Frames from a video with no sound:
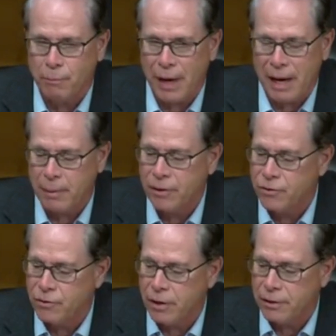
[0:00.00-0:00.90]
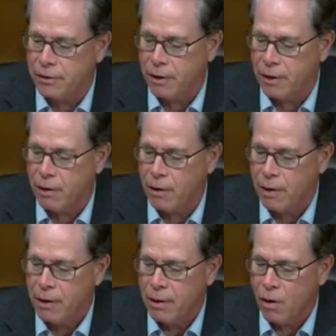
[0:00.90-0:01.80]
payments that are
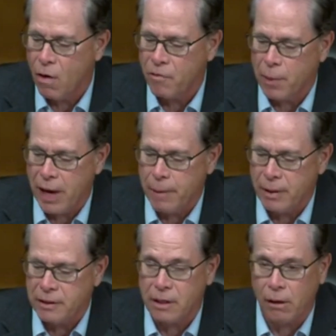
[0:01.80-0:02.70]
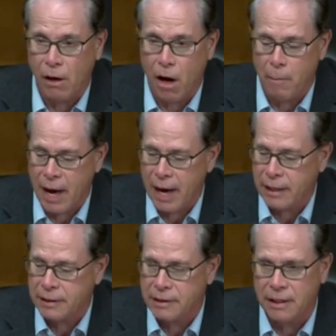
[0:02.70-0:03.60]
overpayments,
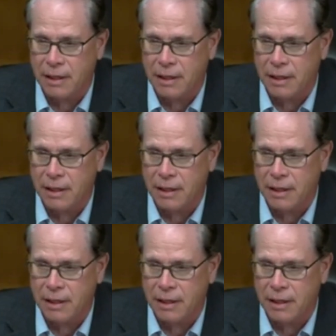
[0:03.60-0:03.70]
clawbacks,